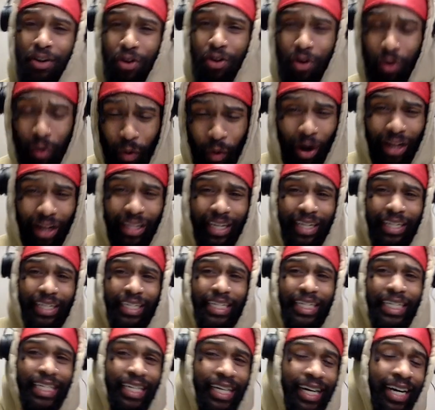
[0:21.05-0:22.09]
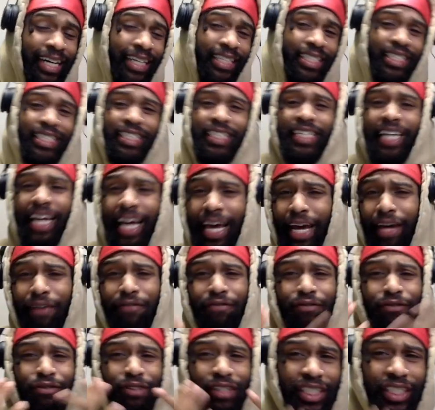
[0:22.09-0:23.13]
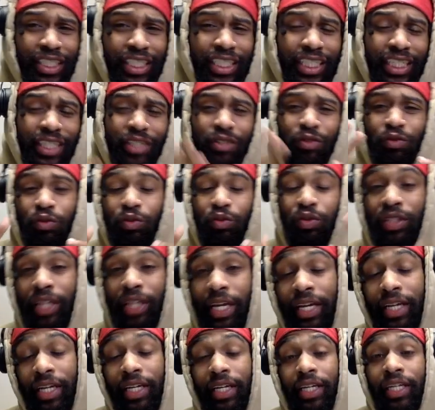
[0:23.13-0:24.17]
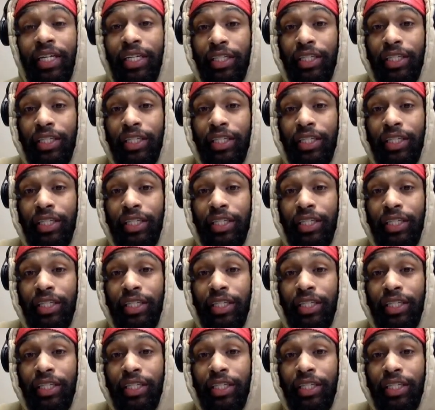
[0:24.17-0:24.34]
quality content every single day.